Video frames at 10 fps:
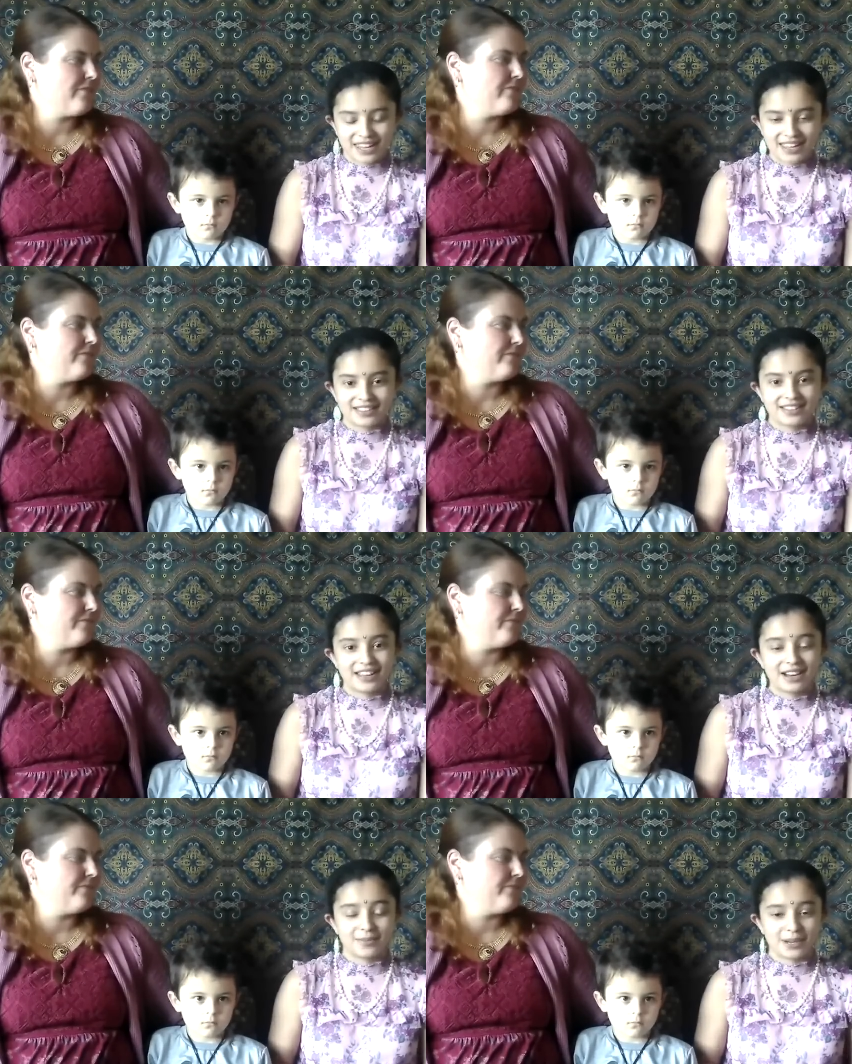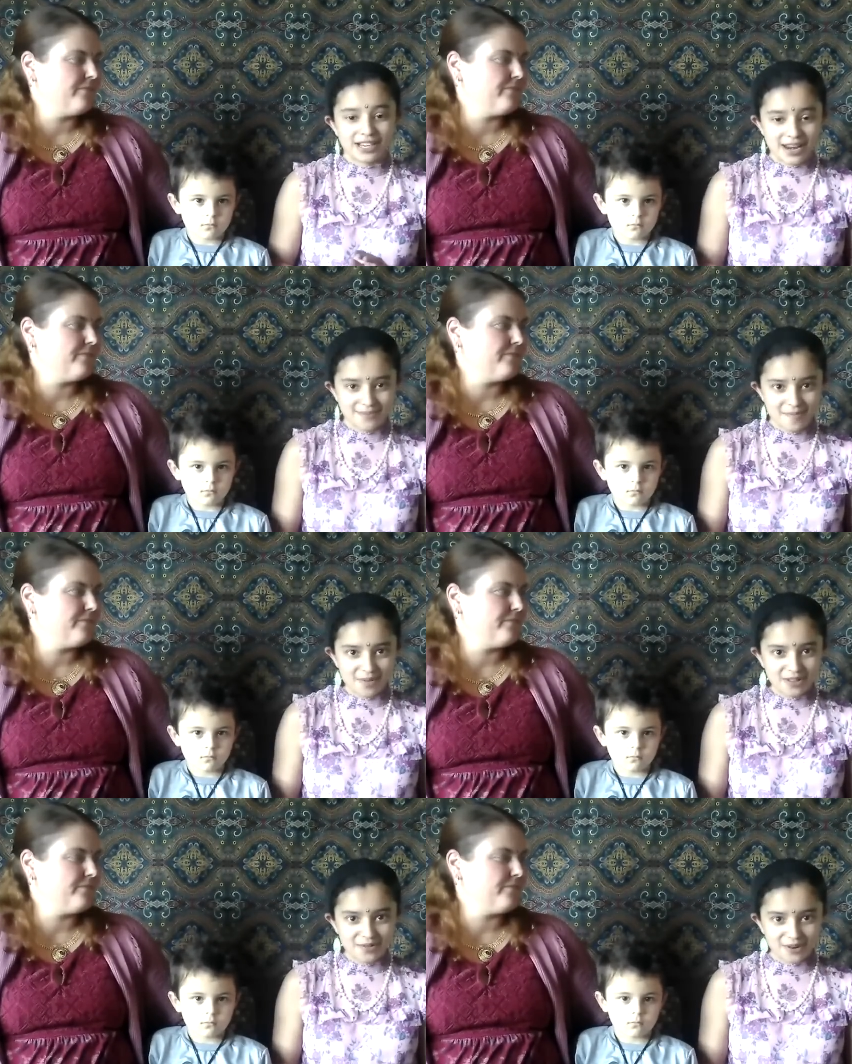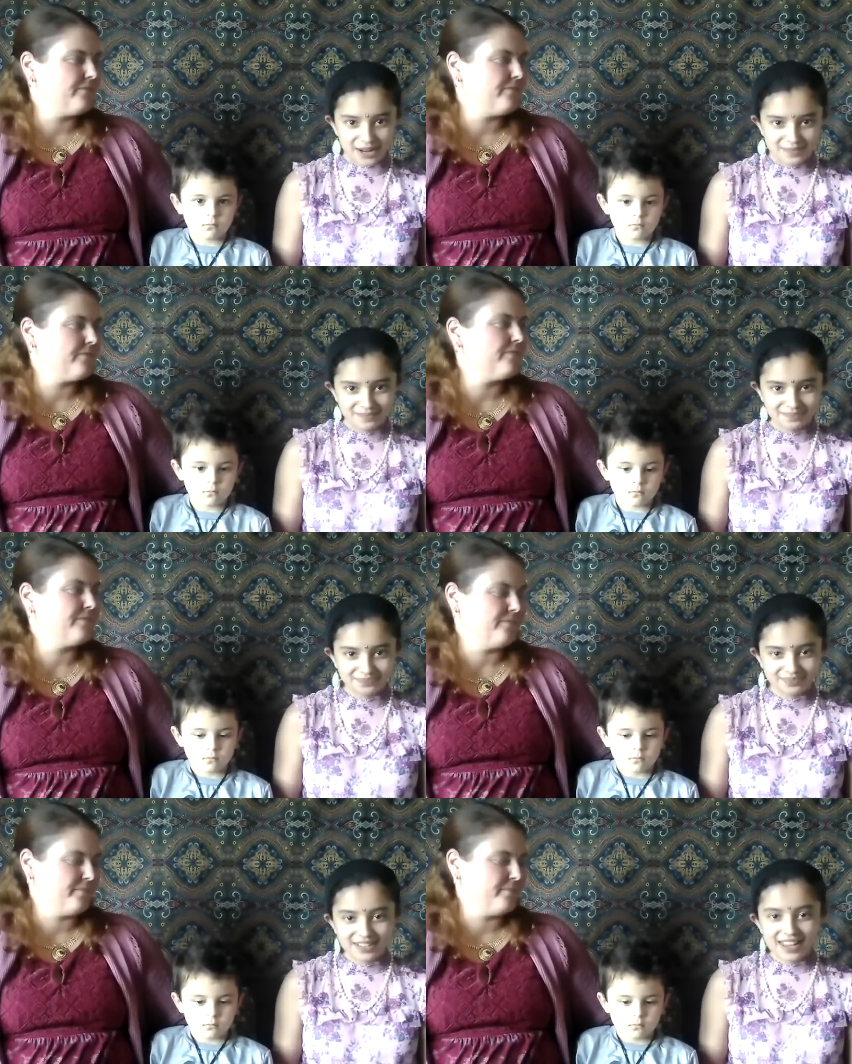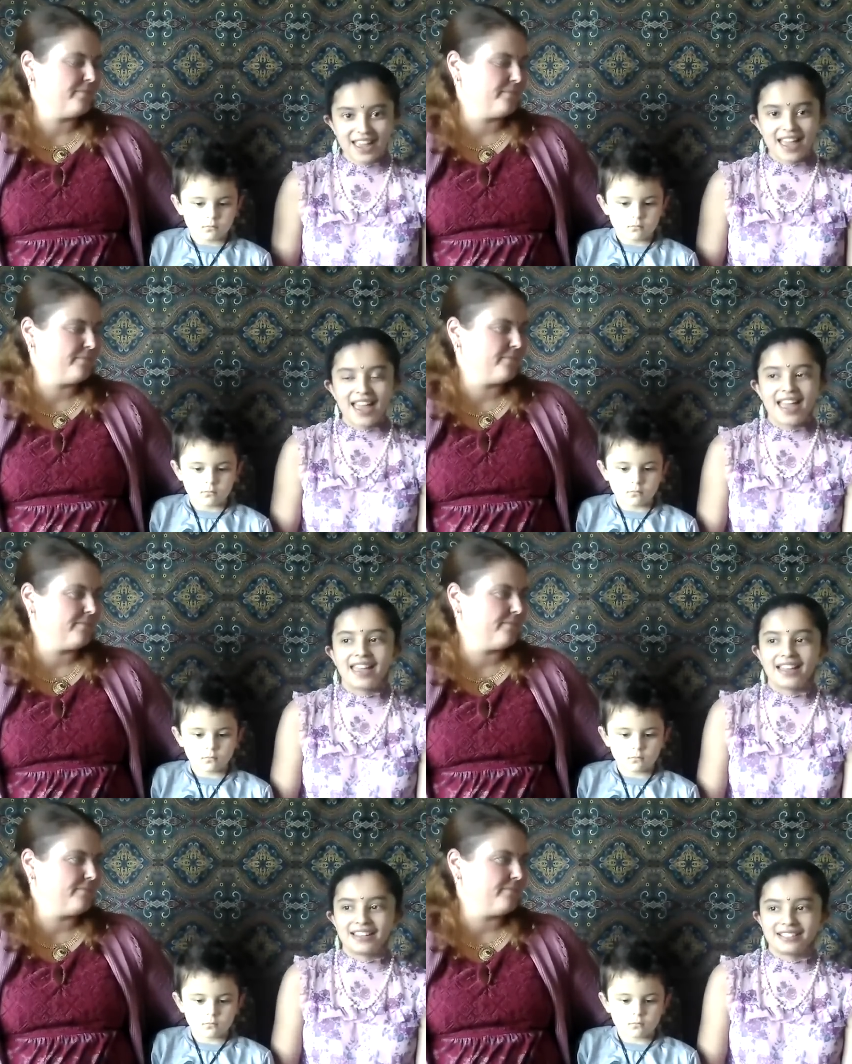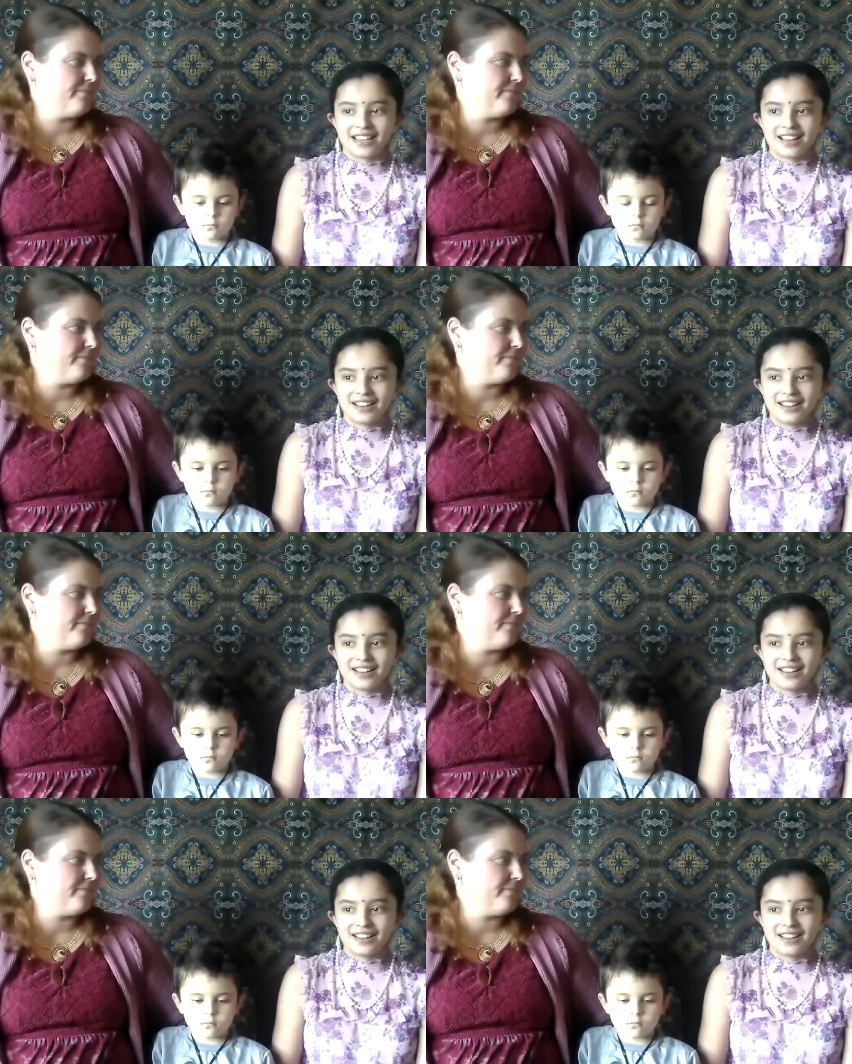Speaker 1: and it'll be 10 people who won. And